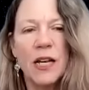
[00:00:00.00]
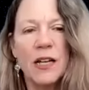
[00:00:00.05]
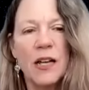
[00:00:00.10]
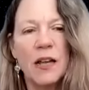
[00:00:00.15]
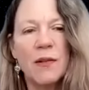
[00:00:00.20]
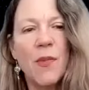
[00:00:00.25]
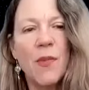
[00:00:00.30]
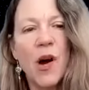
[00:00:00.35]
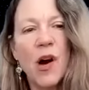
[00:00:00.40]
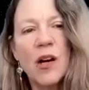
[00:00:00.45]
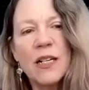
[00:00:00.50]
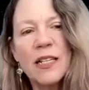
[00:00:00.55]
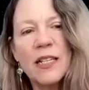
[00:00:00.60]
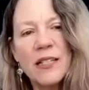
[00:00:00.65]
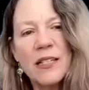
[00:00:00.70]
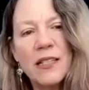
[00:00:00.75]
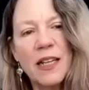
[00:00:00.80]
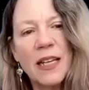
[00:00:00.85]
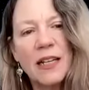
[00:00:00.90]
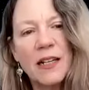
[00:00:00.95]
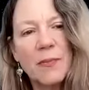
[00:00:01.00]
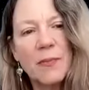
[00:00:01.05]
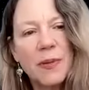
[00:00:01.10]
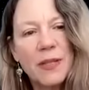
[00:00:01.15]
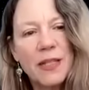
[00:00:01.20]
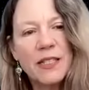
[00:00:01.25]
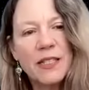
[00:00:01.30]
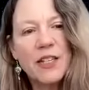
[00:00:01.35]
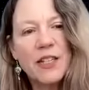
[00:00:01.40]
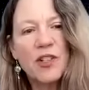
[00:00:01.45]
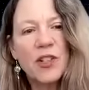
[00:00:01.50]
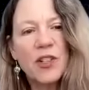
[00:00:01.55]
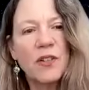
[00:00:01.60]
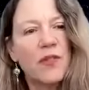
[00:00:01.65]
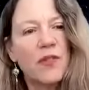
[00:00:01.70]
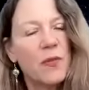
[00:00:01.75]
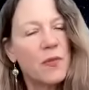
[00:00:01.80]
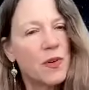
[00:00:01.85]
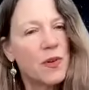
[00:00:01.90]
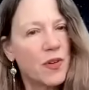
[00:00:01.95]
And Mars is in a
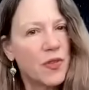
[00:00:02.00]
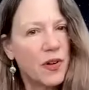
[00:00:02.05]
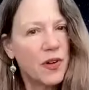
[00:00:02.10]
position from your